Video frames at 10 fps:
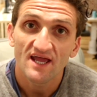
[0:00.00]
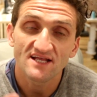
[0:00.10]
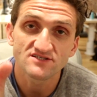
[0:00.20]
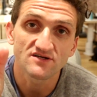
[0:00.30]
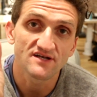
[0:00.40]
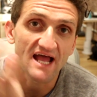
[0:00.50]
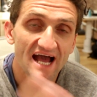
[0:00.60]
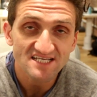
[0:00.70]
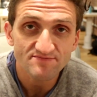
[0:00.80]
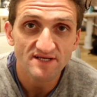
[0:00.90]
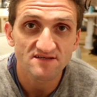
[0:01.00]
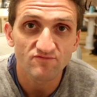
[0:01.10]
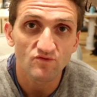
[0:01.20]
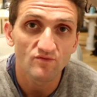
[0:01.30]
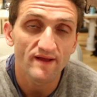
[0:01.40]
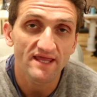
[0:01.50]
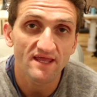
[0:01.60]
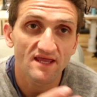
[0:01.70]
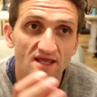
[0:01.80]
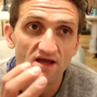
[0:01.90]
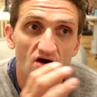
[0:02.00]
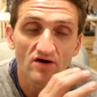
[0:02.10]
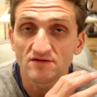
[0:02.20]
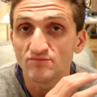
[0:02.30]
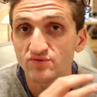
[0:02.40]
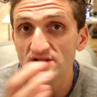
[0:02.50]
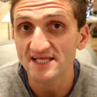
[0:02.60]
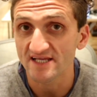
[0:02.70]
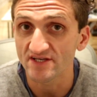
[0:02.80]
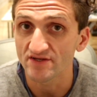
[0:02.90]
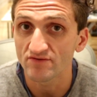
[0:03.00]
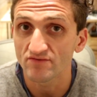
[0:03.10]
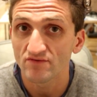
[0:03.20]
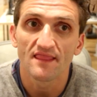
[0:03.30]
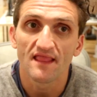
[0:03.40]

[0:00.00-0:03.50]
And certain aspects of what we're making are completely new.